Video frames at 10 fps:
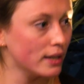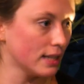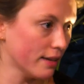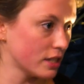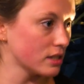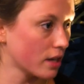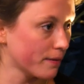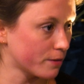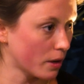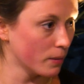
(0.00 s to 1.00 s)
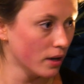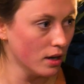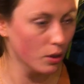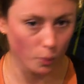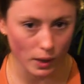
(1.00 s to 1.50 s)
the evidence come from,
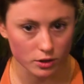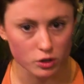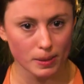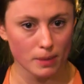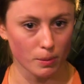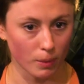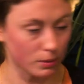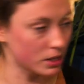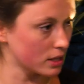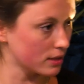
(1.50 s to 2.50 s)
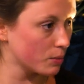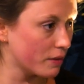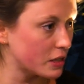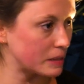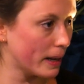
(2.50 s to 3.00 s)
what newspaper published it,
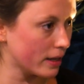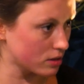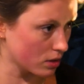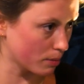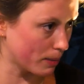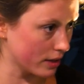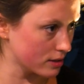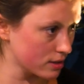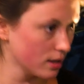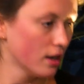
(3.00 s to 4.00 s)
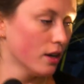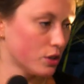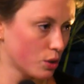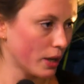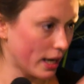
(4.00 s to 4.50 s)
whether it's biased or not biased.
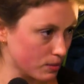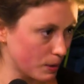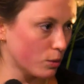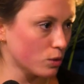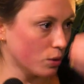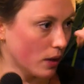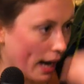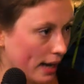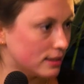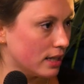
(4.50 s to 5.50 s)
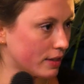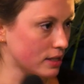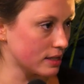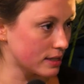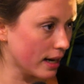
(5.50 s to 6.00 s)
So we ask people to add the
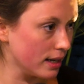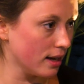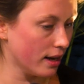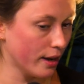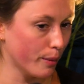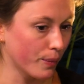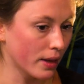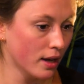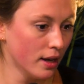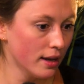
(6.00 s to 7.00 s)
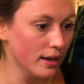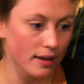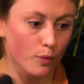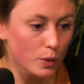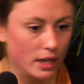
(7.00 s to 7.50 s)
evidence inside. Um,
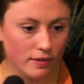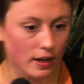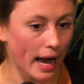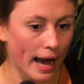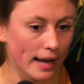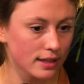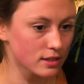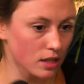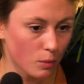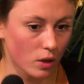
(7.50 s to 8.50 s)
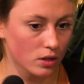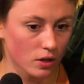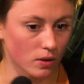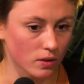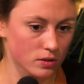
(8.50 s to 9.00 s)
we never had someone, you
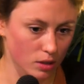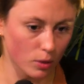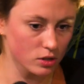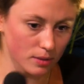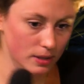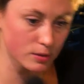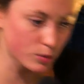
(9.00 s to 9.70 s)
know, someone sometimes